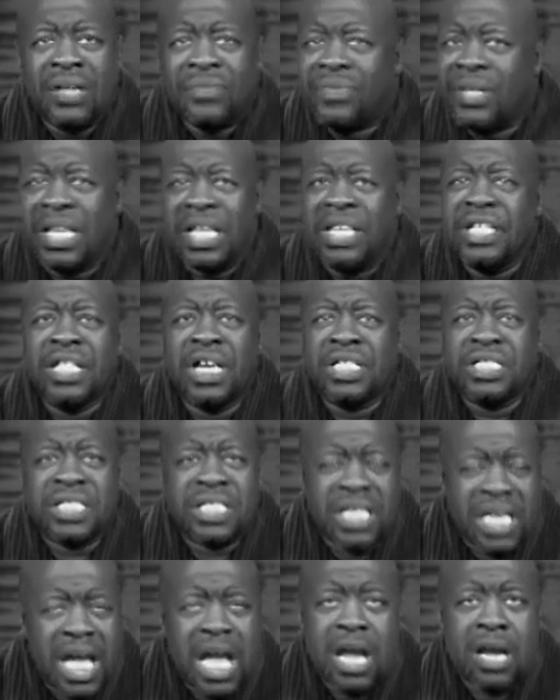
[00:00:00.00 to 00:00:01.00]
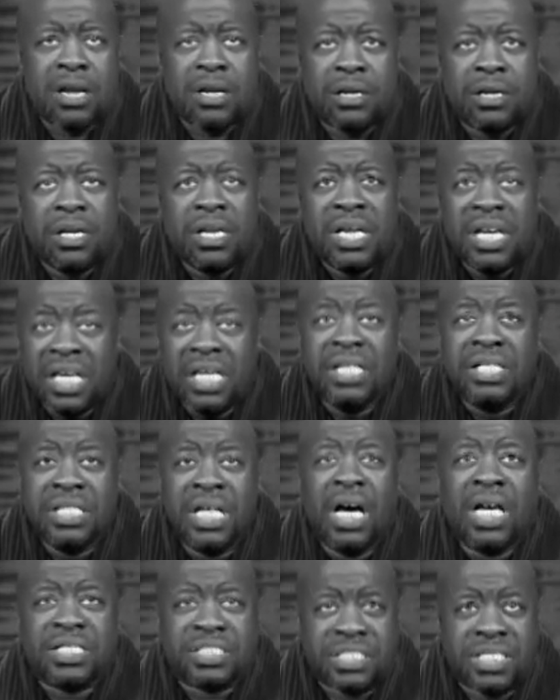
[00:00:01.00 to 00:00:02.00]
that he doesn't care. He
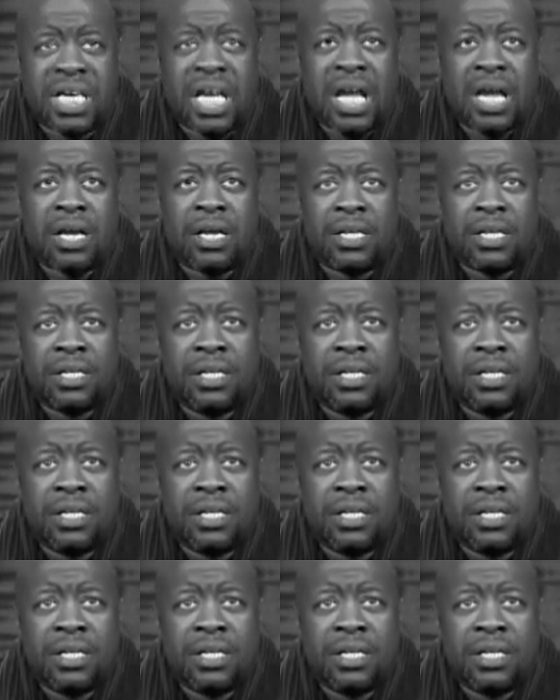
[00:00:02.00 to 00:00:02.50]
does care.